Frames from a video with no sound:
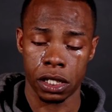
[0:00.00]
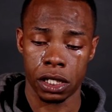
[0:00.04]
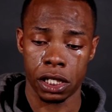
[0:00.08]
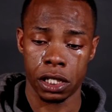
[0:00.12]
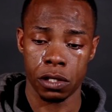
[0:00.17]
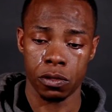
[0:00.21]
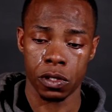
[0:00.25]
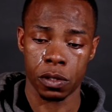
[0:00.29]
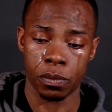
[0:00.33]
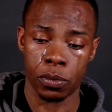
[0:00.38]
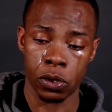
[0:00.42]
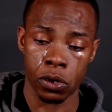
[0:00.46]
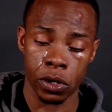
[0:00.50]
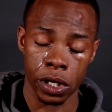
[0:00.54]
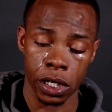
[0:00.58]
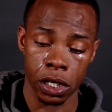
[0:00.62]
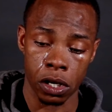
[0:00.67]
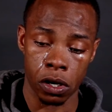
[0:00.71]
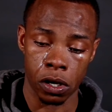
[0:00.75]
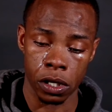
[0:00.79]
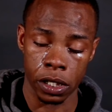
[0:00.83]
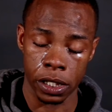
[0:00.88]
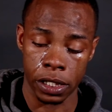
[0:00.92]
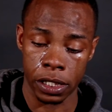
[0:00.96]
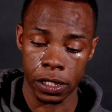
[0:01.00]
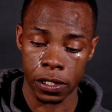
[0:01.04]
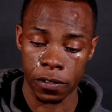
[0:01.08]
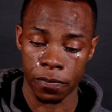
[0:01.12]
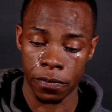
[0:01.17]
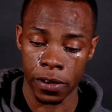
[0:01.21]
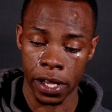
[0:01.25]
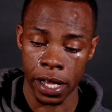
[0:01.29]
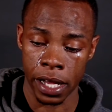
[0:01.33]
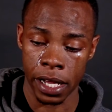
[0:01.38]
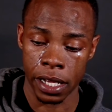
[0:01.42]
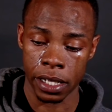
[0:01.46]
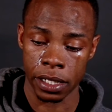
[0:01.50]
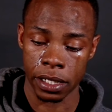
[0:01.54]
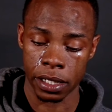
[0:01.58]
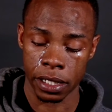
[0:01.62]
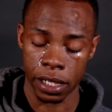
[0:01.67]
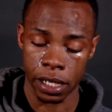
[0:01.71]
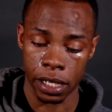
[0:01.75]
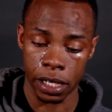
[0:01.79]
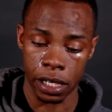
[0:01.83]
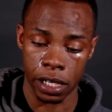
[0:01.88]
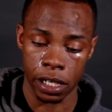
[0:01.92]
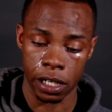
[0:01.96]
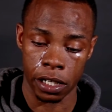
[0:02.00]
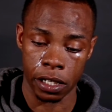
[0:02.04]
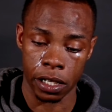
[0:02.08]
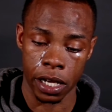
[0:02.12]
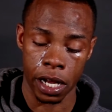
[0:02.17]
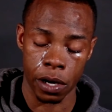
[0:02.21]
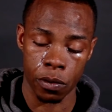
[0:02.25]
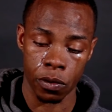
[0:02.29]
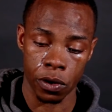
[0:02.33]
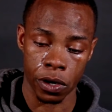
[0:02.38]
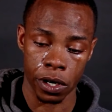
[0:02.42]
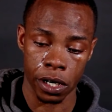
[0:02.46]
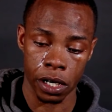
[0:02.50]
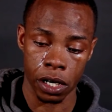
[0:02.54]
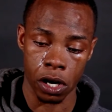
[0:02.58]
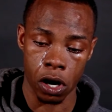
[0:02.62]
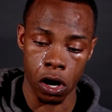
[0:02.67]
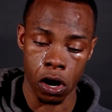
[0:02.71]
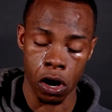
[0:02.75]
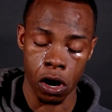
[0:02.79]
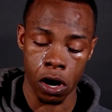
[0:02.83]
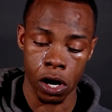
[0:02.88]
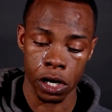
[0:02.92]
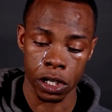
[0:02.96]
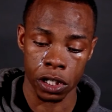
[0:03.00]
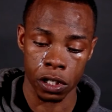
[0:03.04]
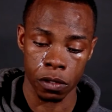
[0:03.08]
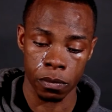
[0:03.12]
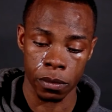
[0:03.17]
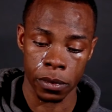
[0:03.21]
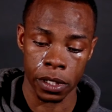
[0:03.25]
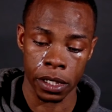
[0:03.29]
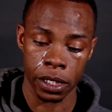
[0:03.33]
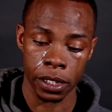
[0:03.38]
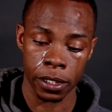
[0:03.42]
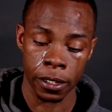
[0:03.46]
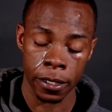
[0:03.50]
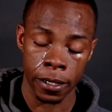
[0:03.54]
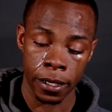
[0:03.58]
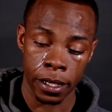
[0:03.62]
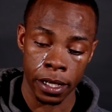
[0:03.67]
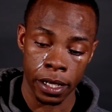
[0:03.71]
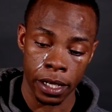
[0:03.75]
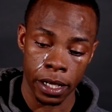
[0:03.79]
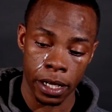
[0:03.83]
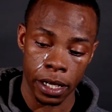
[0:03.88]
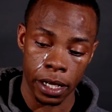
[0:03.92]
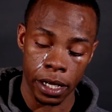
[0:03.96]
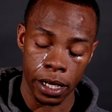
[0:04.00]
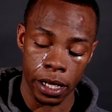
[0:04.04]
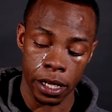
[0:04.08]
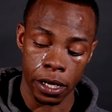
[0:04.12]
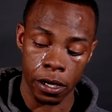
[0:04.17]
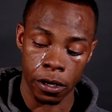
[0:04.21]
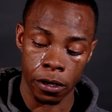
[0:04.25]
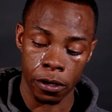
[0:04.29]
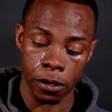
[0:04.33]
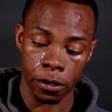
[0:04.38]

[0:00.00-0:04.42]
is she was pointing all in his face, and then they were in an argument, and